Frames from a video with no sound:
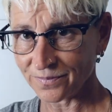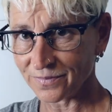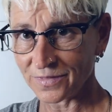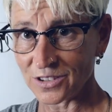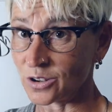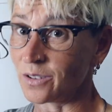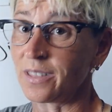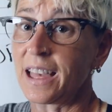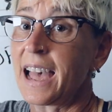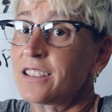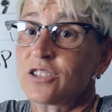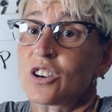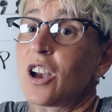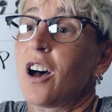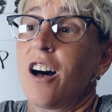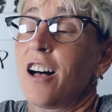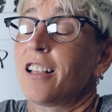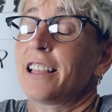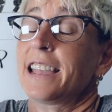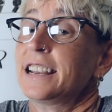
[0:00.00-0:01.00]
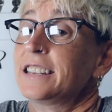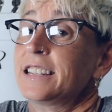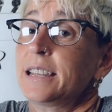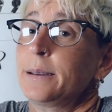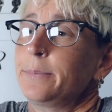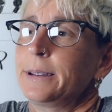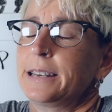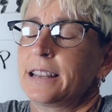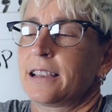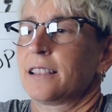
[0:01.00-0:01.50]
So that's all
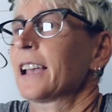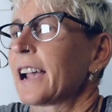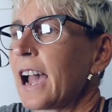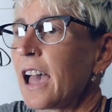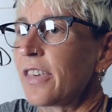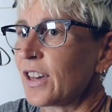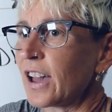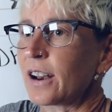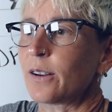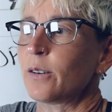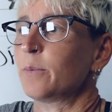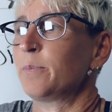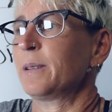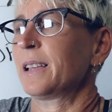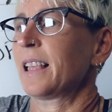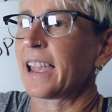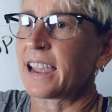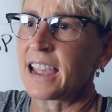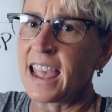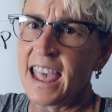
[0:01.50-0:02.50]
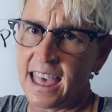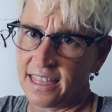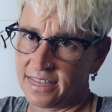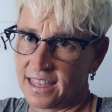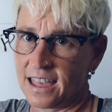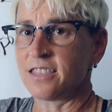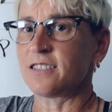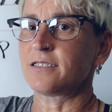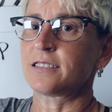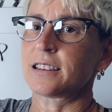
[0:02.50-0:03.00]
ATP does. Like I thought it would be like,
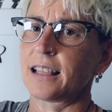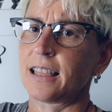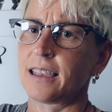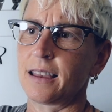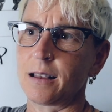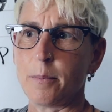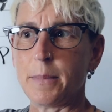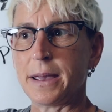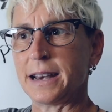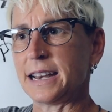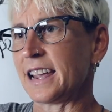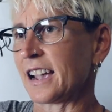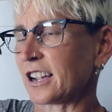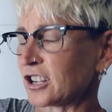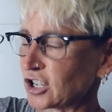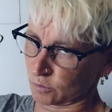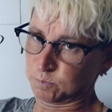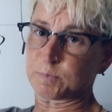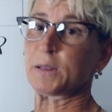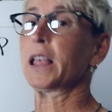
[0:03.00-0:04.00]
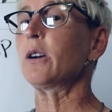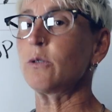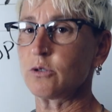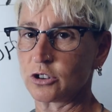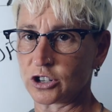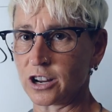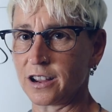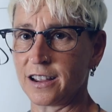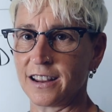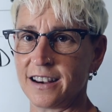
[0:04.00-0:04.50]
then there's a little mini
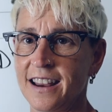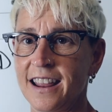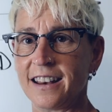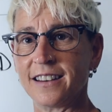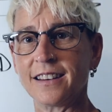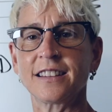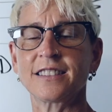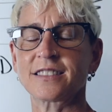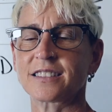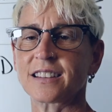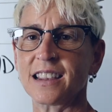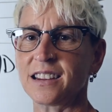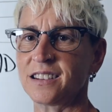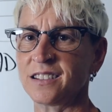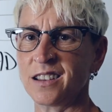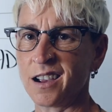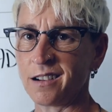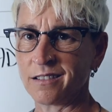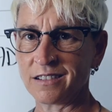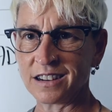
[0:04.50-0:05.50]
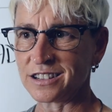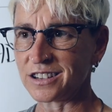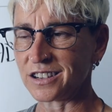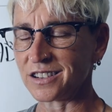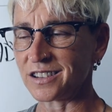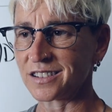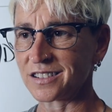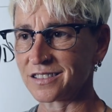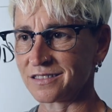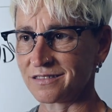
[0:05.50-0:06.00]
explosion and it's like, no, it
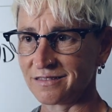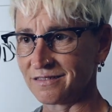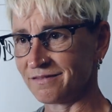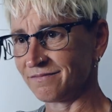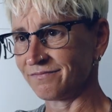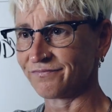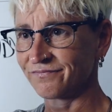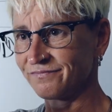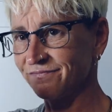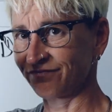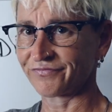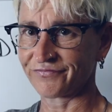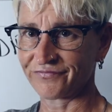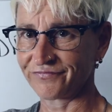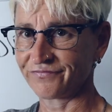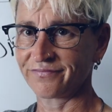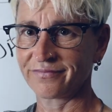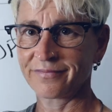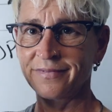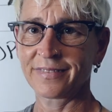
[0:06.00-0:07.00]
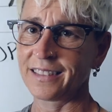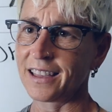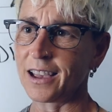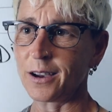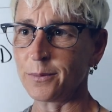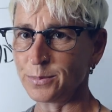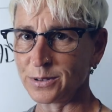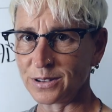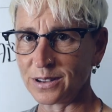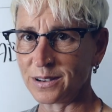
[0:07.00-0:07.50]
just
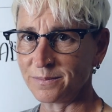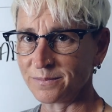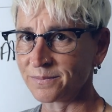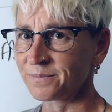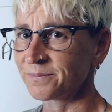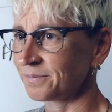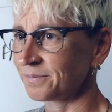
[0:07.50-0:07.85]
helps it